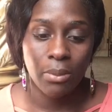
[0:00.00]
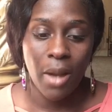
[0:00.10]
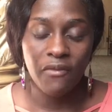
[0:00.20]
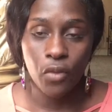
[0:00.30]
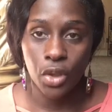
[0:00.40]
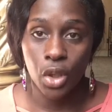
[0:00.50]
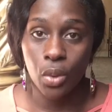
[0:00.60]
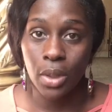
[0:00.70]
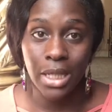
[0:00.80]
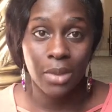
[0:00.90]

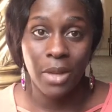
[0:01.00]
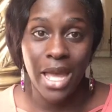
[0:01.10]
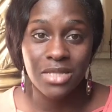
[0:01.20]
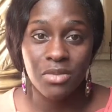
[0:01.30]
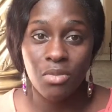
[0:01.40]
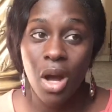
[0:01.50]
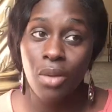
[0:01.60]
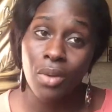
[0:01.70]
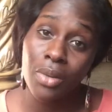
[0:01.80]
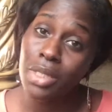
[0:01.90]
4-year-old would get up and ask me,
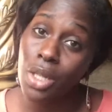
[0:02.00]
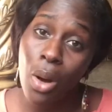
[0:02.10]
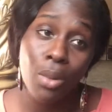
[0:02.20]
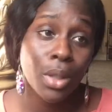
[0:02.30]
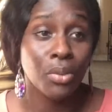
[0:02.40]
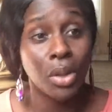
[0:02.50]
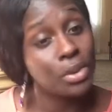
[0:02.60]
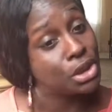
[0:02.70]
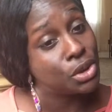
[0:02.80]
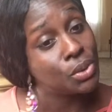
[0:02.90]
Mom, where we going? What
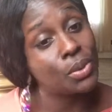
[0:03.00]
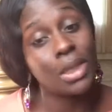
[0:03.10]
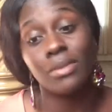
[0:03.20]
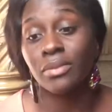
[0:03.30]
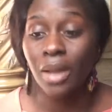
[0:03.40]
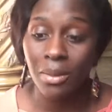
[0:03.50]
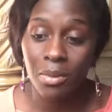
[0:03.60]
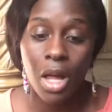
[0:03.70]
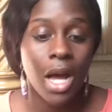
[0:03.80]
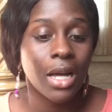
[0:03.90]
we doing? Blah, blah,
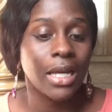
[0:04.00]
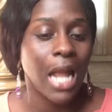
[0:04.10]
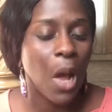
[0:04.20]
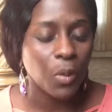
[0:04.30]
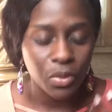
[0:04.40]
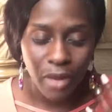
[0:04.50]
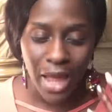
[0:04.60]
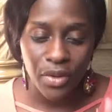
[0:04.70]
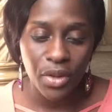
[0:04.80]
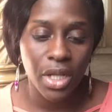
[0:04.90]
blah. And I would
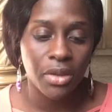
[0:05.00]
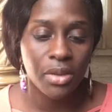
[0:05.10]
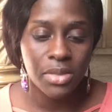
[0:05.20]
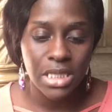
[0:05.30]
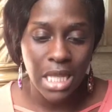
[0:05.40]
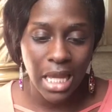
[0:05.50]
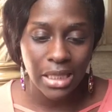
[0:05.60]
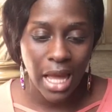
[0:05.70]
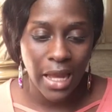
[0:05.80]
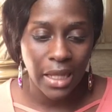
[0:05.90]
rather hear them say
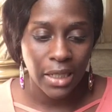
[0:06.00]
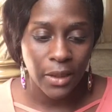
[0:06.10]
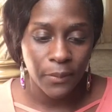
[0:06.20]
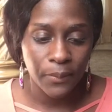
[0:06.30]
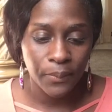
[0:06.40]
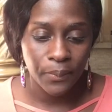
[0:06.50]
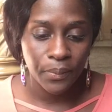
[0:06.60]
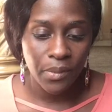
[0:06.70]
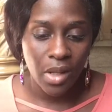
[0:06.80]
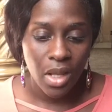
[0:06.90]
like,
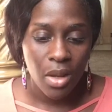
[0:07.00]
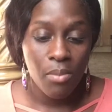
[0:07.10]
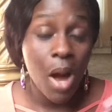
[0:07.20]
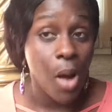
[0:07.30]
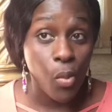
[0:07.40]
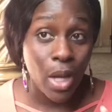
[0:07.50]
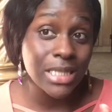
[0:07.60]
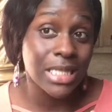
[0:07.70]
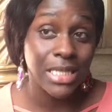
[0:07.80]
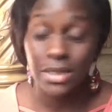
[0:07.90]
Mom,
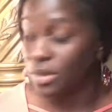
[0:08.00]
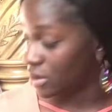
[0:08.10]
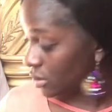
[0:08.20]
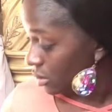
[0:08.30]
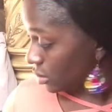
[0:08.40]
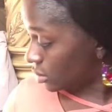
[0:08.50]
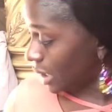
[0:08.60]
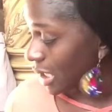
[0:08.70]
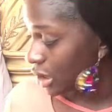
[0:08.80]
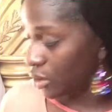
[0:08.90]

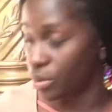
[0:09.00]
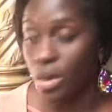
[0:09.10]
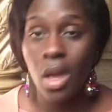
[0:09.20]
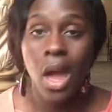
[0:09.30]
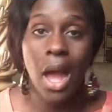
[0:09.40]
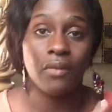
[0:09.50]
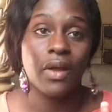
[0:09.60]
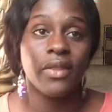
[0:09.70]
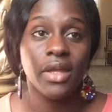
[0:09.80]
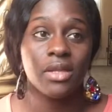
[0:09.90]
thank you. I'd
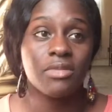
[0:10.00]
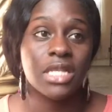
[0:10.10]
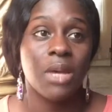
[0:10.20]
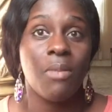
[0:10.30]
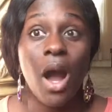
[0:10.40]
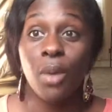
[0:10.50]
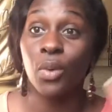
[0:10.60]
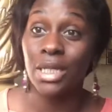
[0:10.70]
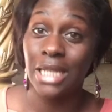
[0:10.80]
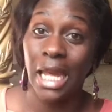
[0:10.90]
rather hear them say, Mom,
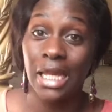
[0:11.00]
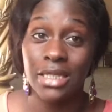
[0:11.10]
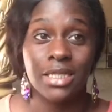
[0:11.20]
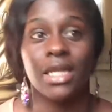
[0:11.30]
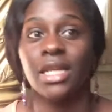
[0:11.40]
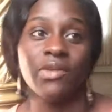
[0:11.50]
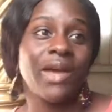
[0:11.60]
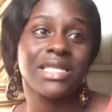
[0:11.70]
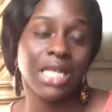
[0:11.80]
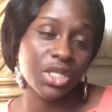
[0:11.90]
what day is it? And if
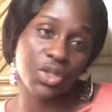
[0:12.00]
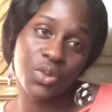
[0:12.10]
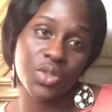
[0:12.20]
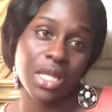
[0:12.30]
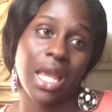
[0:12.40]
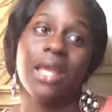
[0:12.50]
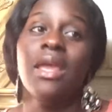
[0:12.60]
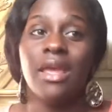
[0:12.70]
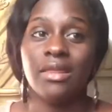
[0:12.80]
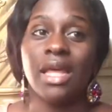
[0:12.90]
I say Tuesday,
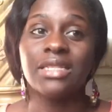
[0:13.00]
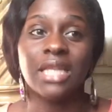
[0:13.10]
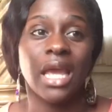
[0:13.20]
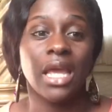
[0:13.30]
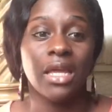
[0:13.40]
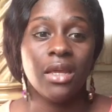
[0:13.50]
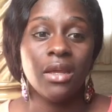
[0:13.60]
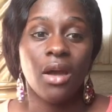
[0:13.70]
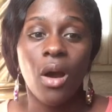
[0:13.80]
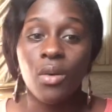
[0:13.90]
they say,
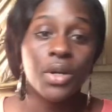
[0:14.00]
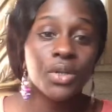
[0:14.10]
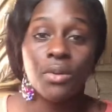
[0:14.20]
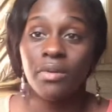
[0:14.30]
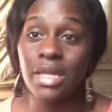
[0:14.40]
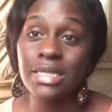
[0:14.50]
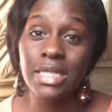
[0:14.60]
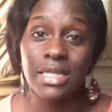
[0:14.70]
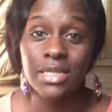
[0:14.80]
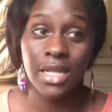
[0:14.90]
oh, we're doing this.
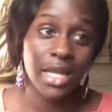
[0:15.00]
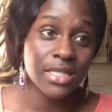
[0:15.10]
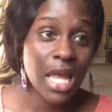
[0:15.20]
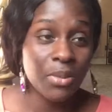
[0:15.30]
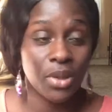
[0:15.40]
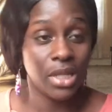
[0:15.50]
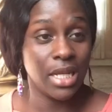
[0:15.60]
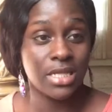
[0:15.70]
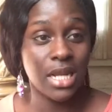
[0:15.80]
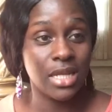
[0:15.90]
Today's library day.
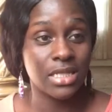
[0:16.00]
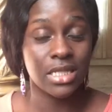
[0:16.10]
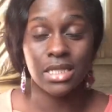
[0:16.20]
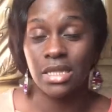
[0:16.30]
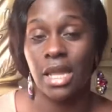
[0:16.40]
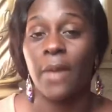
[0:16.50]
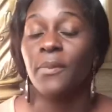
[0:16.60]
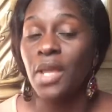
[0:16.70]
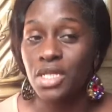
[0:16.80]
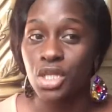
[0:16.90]
Today's this, day, that.
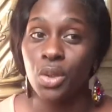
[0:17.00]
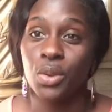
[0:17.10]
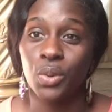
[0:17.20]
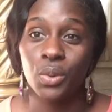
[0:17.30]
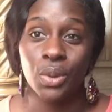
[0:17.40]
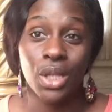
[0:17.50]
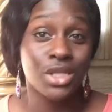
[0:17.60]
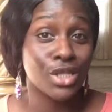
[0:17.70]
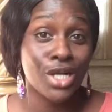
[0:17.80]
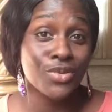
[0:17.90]
So it
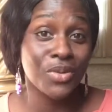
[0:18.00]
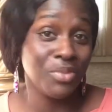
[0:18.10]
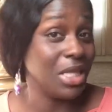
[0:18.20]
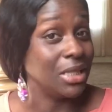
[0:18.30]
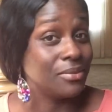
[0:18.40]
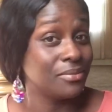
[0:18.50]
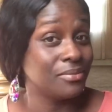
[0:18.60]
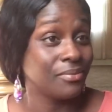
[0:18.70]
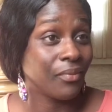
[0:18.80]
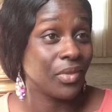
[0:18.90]
starts with me.
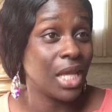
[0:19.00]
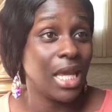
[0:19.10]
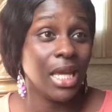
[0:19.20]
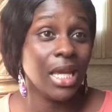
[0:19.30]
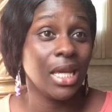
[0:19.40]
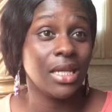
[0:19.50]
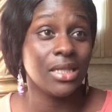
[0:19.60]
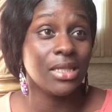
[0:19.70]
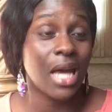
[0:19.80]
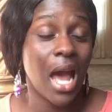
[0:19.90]

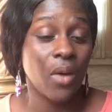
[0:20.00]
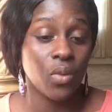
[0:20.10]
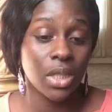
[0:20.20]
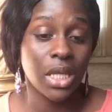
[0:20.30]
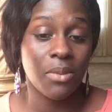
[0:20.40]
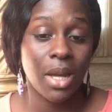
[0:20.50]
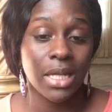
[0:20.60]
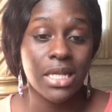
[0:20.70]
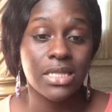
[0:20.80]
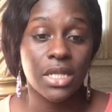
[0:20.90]
And I want to get my
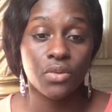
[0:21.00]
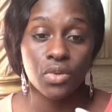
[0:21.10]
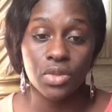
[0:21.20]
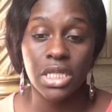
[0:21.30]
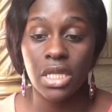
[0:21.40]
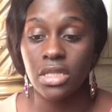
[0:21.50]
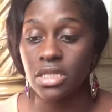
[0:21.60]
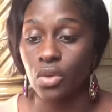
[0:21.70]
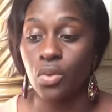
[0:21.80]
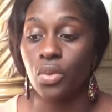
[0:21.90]
kids in routine.
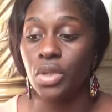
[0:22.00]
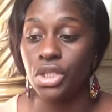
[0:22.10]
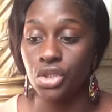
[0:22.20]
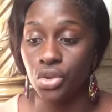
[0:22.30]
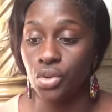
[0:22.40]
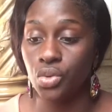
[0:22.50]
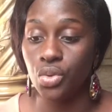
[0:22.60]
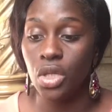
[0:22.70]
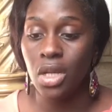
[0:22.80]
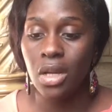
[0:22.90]
So when we do,
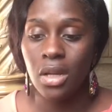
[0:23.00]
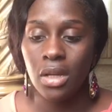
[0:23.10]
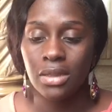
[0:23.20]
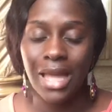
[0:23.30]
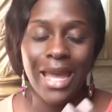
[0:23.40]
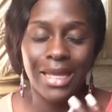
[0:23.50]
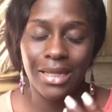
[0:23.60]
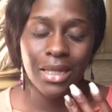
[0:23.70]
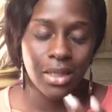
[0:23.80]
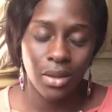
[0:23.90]

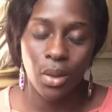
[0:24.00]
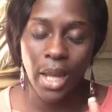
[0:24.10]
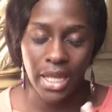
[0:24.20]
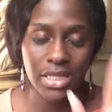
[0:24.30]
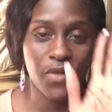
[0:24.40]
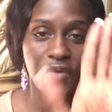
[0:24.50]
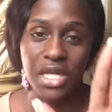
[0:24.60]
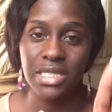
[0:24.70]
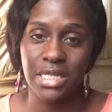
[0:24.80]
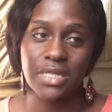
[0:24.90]
like, okay, so for
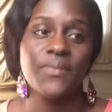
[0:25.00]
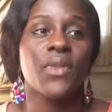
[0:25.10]
instance,